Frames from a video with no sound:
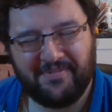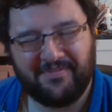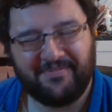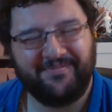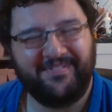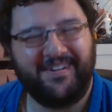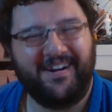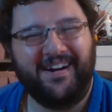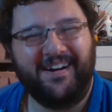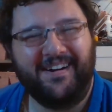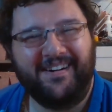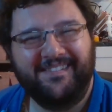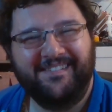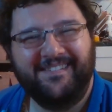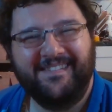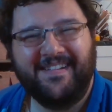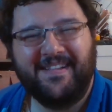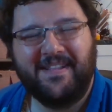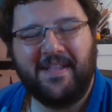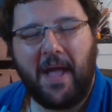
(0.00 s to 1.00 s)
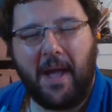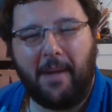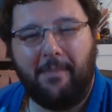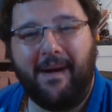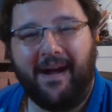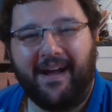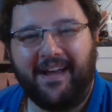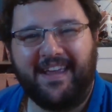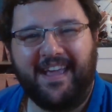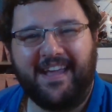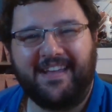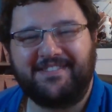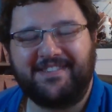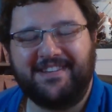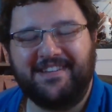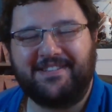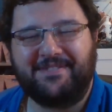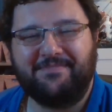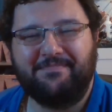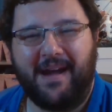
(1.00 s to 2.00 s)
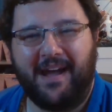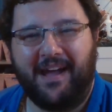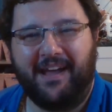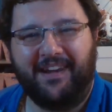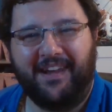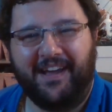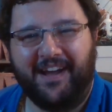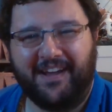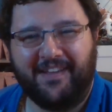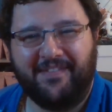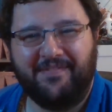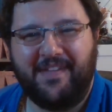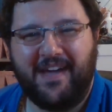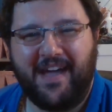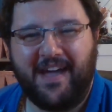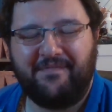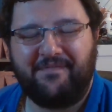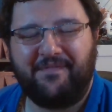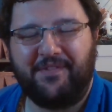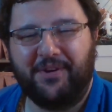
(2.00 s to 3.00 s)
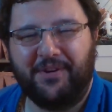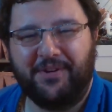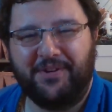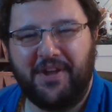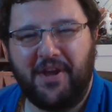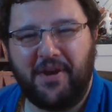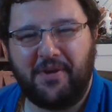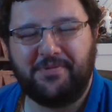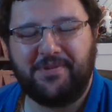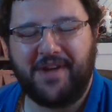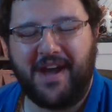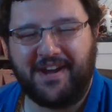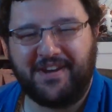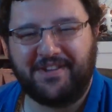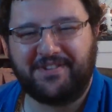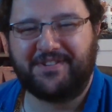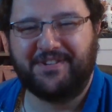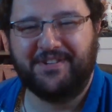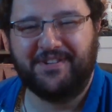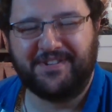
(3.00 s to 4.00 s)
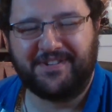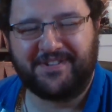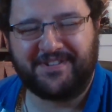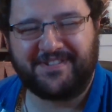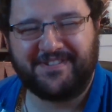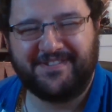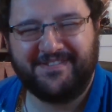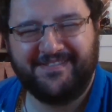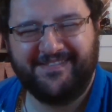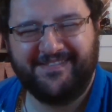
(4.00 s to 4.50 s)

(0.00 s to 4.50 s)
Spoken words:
What? A man gets eaten by a lion, therefore no dinosaurs.